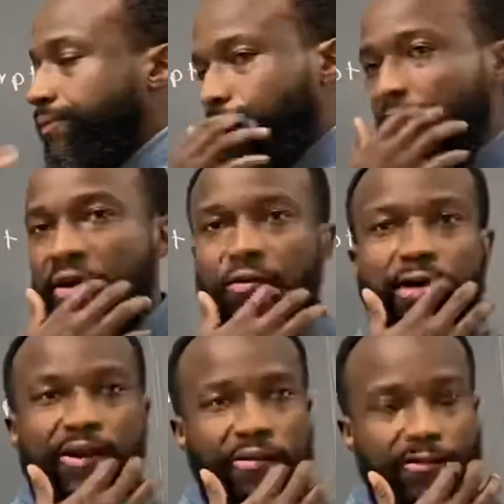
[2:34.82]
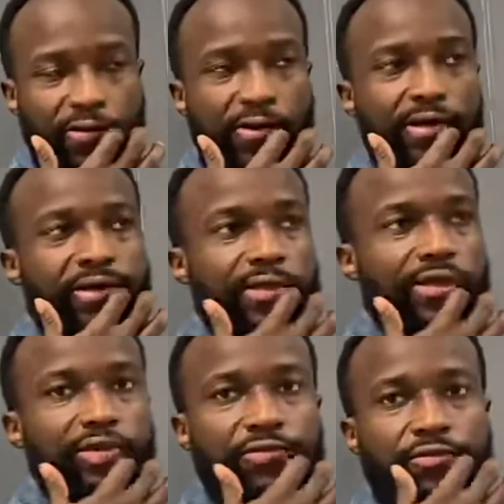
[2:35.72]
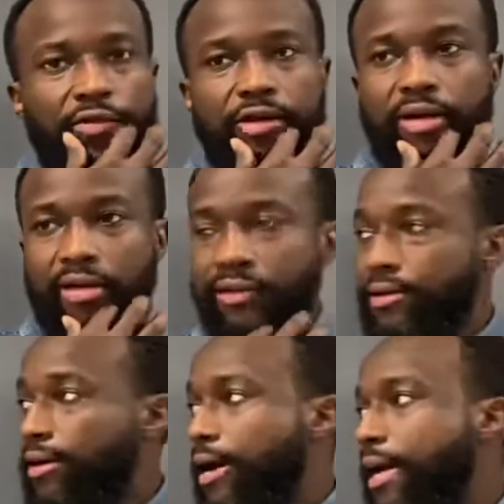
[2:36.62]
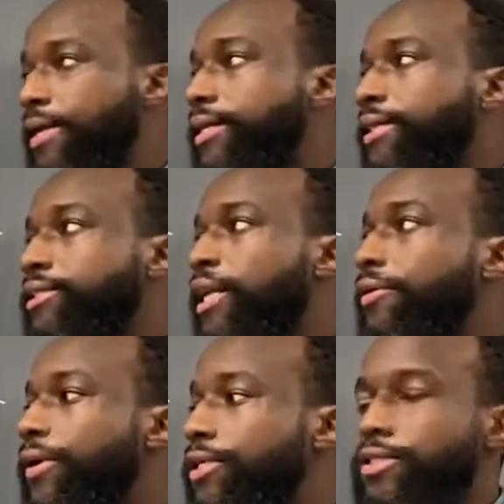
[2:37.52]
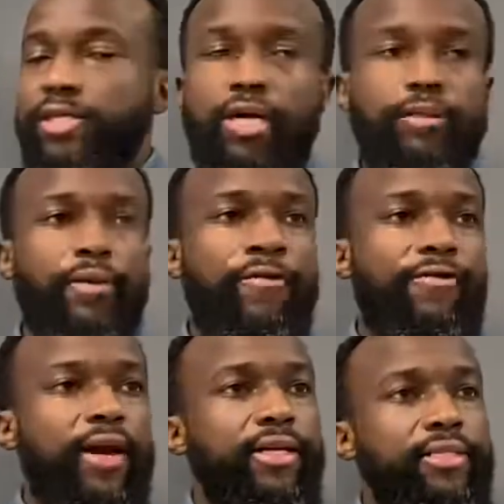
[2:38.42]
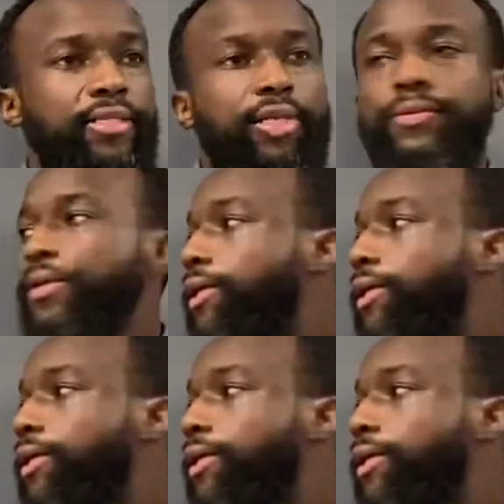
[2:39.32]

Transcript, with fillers: Negative one, negative four, three and four. All right, yesterday we also talked about finding the slope.